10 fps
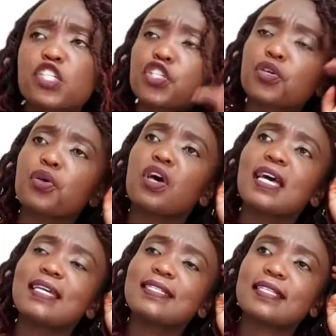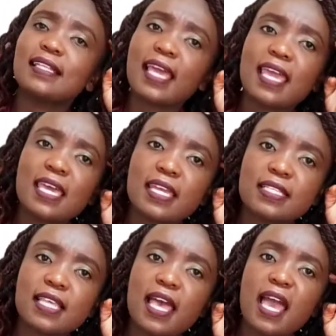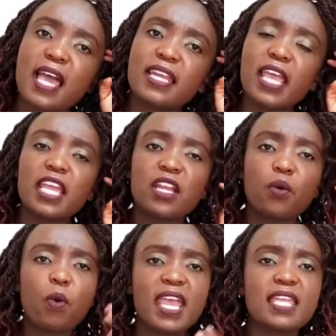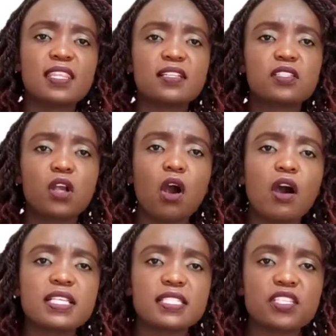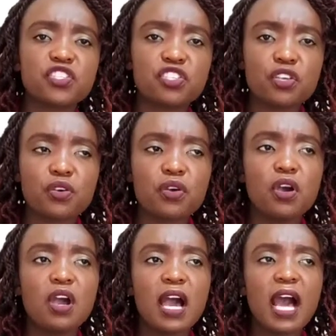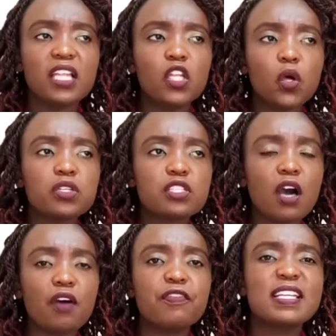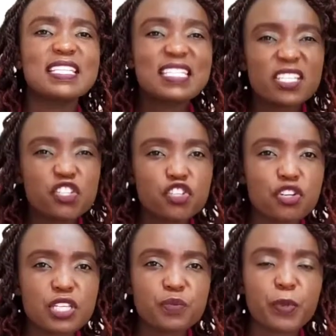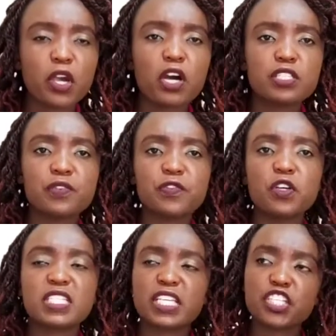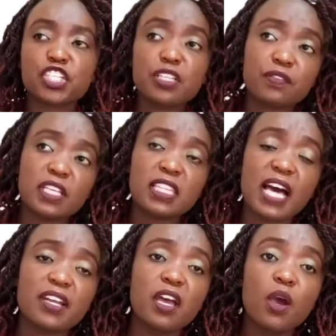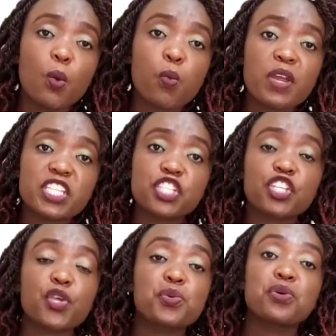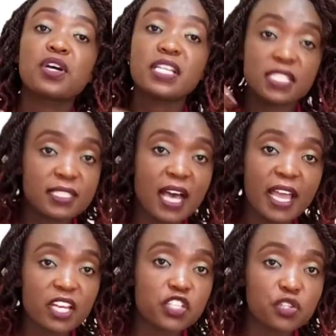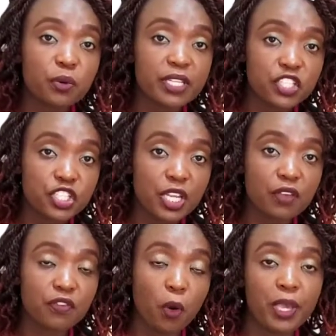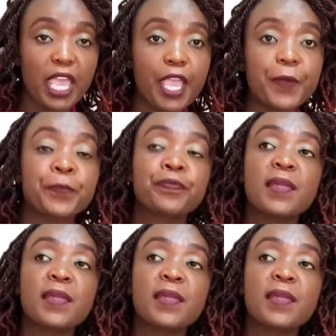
to delay it, and in a way that causes you a lot of distress because of not achieving that which you desire to achieve, okay?